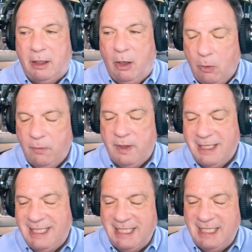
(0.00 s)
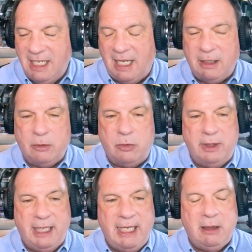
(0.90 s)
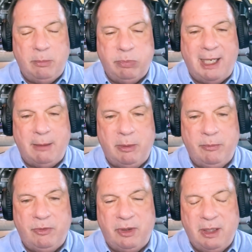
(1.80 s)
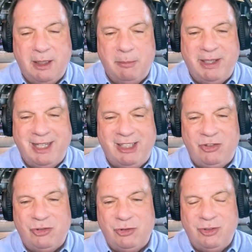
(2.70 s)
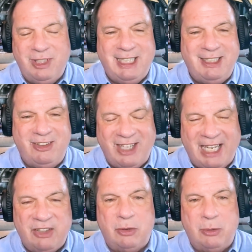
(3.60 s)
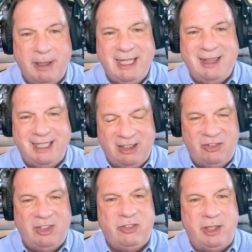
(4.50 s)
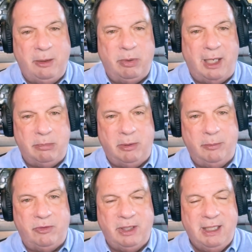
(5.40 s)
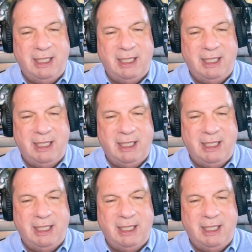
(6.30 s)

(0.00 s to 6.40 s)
COVID did not create the problems, but they sure did exacerbate the existing problems.